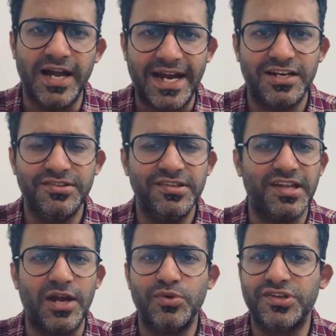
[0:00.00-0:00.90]
atlases,
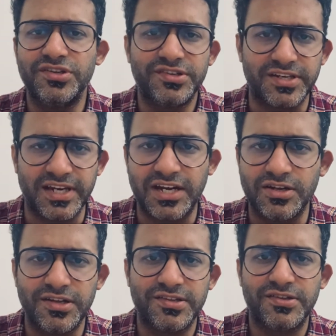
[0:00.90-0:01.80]
I would suggest
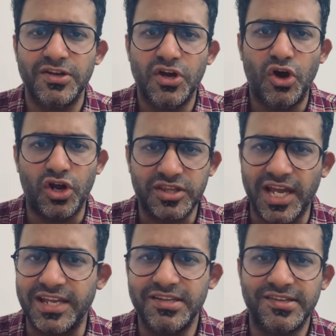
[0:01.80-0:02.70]
Netter's or
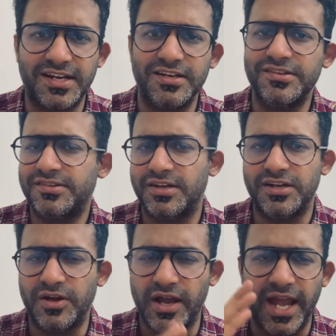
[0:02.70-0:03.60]
Thine's atlas.
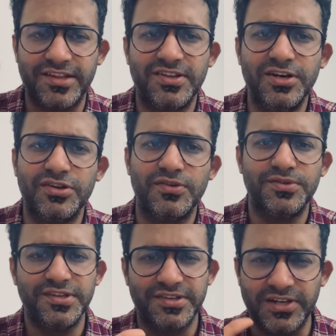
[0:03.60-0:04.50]
Excellent
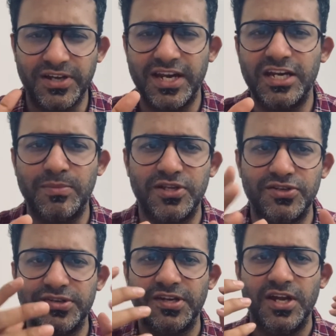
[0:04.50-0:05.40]
resources, great
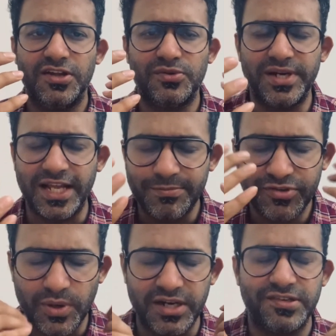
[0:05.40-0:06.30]
images, so it
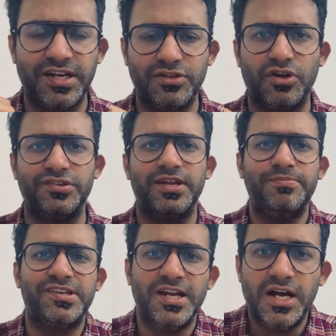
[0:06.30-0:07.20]
helps you understand the
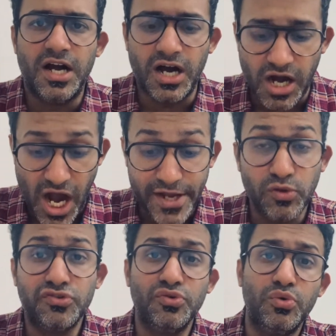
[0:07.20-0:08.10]
concepts. I
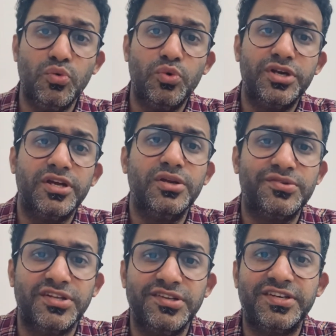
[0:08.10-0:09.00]
also would, you know,
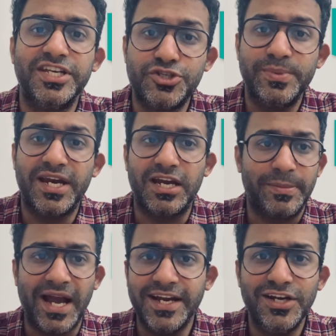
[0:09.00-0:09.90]
suggest Teach Me
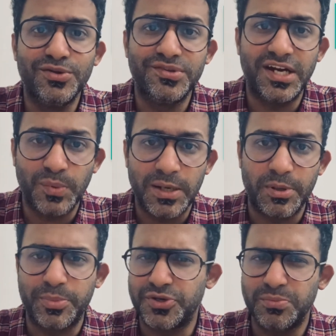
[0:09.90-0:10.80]
Anatomy. I didn't use that while
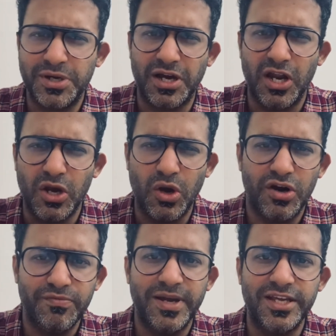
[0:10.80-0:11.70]
preparation, but a
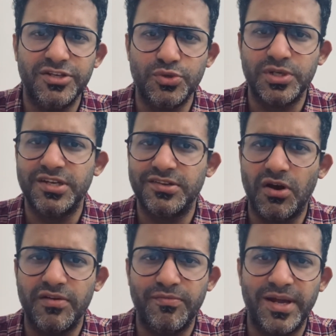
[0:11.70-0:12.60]
lot of my juniors, a
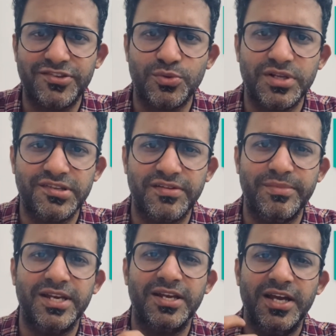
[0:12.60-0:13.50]
lot of my students have
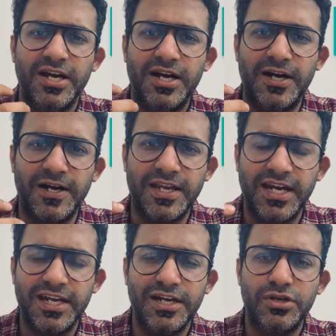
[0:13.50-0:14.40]
been
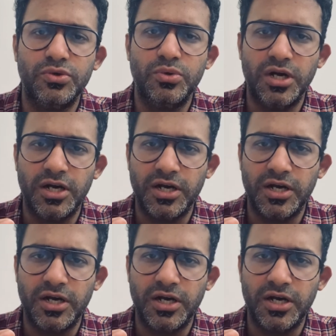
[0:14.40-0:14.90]
getting into